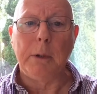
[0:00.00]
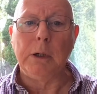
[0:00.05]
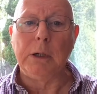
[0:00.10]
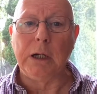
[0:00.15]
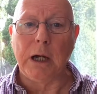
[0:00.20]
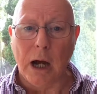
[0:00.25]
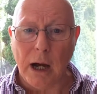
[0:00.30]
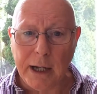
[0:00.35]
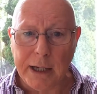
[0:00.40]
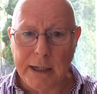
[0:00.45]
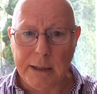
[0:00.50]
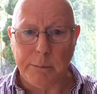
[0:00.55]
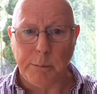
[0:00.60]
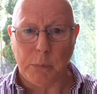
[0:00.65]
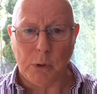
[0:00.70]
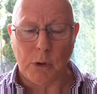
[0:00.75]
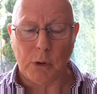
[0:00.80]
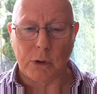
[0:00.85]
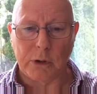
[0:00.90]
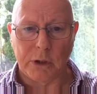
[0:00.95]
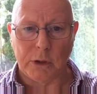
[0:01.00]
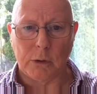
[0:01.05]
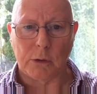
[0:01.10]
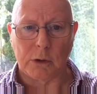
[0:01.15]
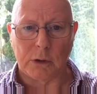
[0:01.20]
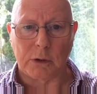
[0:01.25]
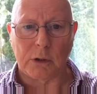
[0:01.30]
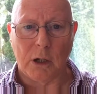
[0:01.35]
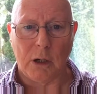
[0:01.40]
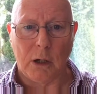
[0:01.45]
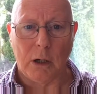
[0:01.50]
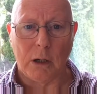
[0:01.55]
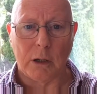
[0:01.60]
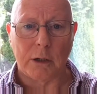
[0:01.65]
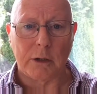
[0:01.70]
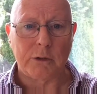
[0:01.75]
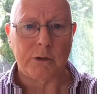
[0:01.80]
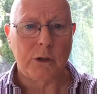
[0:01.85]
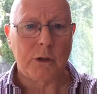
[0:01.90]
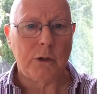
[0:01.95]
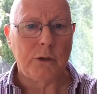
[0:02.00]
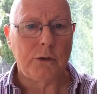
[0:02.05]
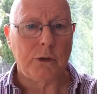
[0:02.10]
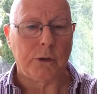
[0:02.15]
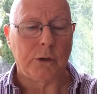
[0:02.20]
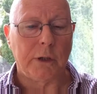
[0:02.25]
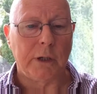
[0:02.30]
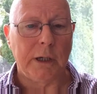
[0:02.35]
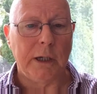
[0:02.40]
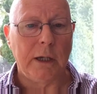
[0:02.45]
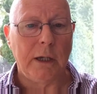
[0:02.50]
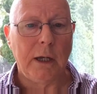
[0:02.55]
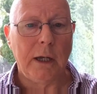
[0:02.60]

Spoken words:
guidebook, you could call it, to the